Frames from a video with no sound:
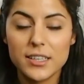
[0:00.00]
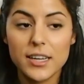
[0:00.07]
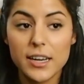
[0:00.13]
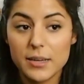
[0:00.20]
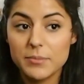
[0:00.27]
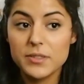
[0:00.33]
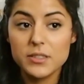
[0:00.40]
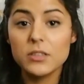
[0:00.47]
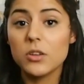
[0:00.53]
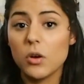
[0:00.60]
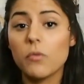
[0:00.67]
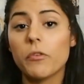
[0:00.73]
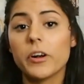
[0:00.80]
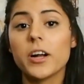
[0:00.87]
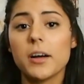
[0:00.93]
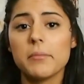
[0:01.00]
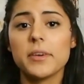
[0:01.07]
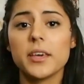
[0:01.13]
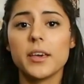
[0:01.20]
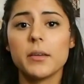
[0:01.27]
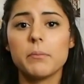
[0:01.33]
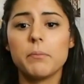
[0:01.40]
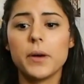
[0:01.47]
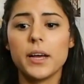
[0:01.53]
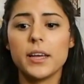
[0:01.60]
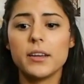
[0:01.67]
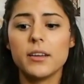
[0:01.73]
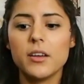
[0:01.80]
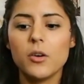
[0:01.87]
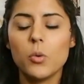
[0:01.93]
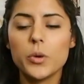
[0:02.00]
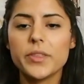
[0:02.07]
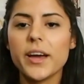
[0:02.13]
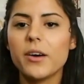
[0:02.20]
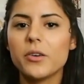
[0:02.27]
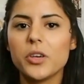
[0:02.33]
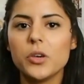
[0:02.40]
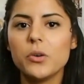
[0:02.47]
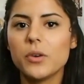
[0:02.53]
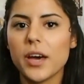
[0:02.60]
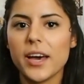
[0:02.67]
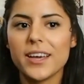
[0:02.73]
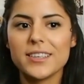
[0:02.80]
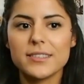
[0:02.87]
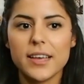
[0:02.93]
And I'm still overcoming it, but without you guys,